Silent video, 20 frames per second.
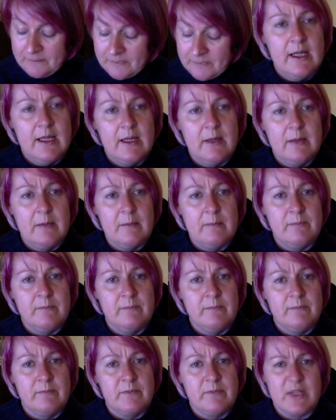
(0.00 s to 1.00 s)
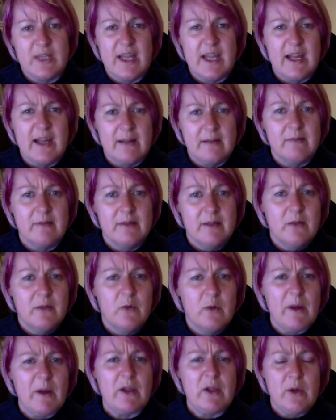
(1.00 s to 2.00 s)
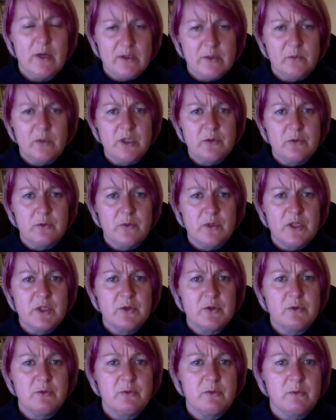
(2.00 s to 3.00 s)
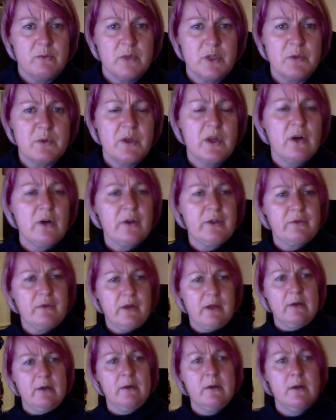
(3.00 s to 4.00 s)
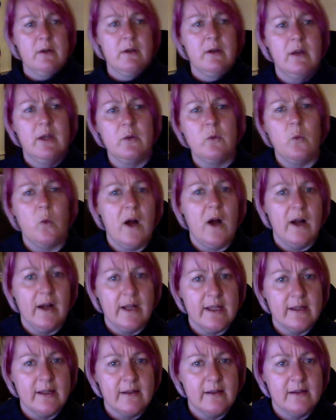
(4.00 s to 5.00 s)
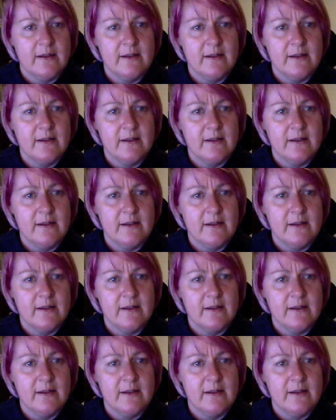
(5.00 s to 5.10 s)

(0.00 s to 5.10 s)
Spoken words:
So yeah. What about you, Adam? Which were your three and why?